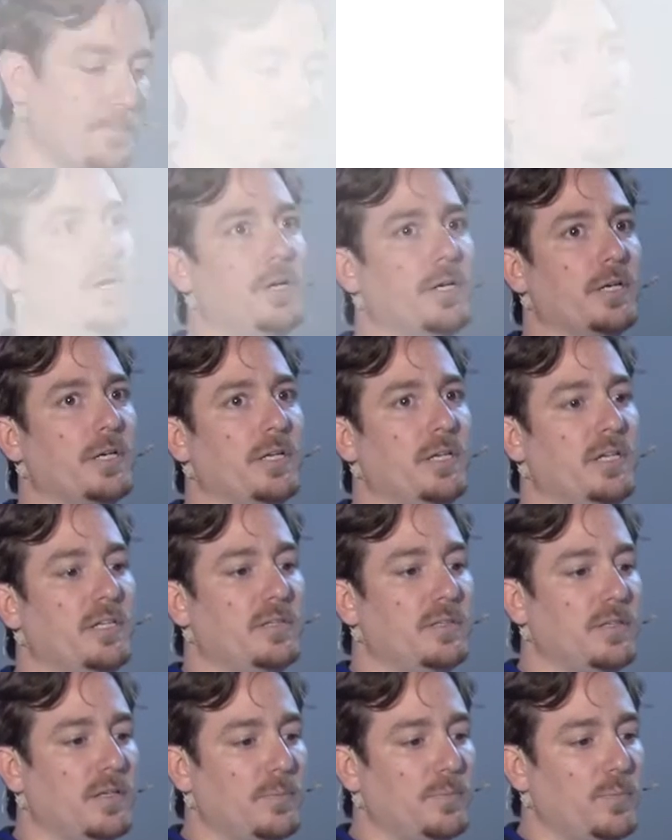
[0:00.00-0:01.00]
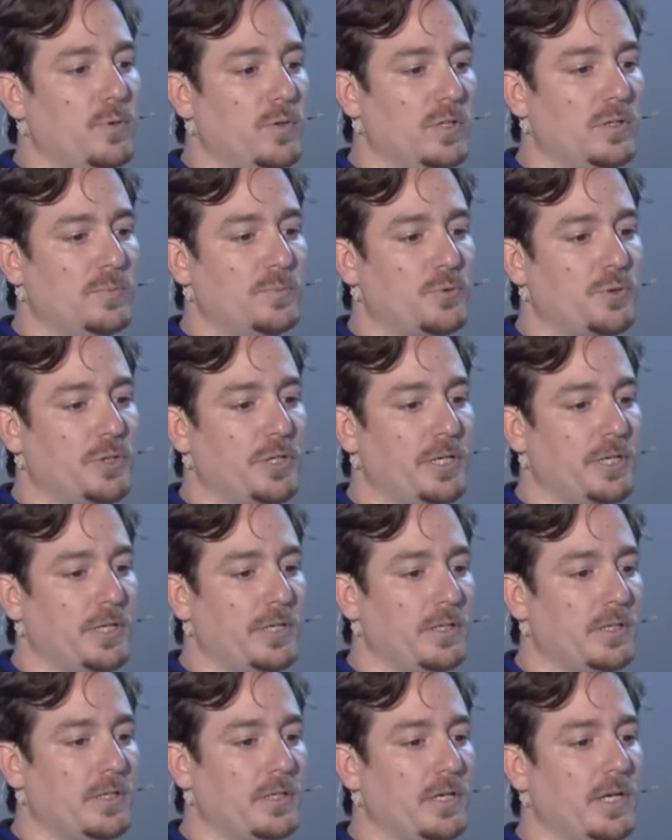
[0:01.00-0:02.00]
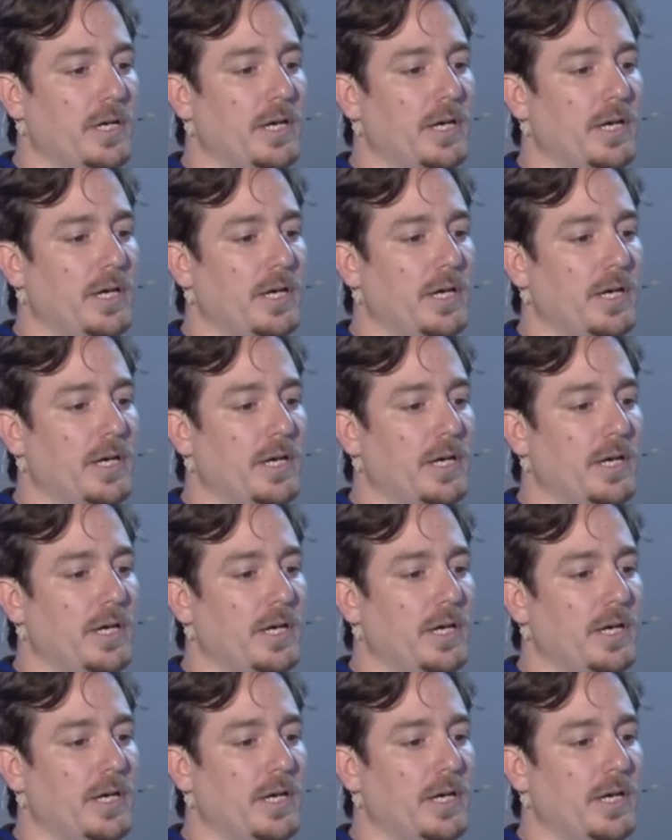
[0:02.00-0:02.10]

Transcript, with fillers: Our Git pull and pray